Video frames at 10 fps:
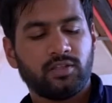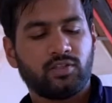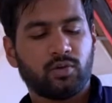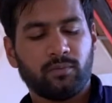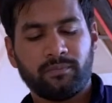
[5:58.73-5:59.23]

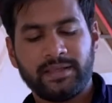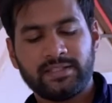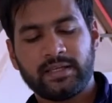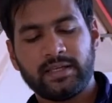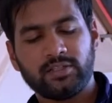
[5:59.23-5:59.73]
So
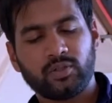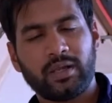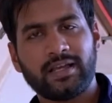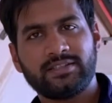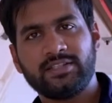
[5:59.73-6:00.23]
basically
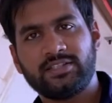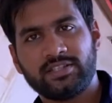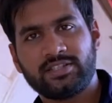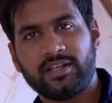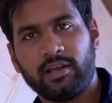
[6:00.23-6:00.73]
SOLAS is
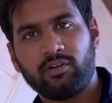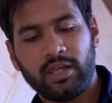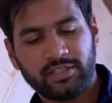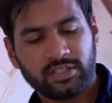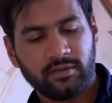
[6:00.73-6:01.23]
just a
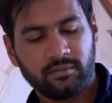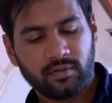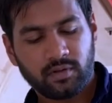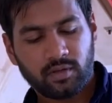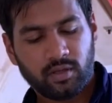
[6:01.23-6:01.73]
regulation
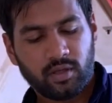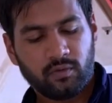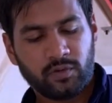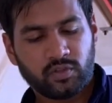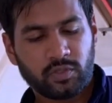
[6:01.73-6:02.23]

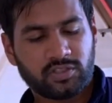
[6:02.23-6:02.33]
which was